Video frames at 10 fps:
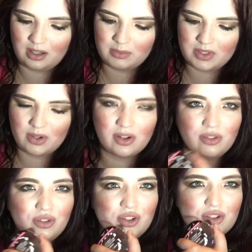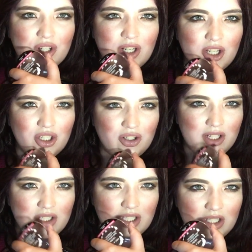I'm so confused right now. Do
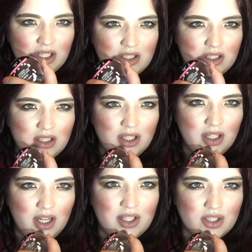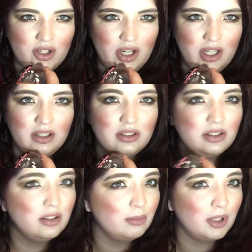you guys see this? It's green,
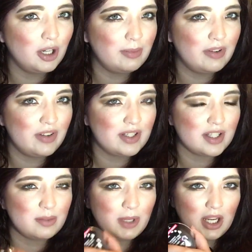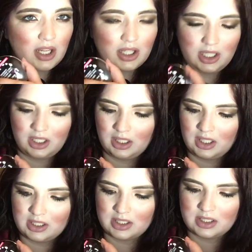but on my face it's pink. Like,
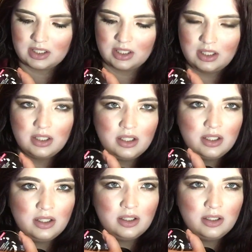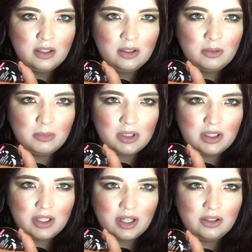let's
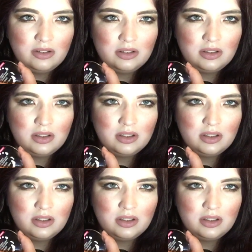blend it out.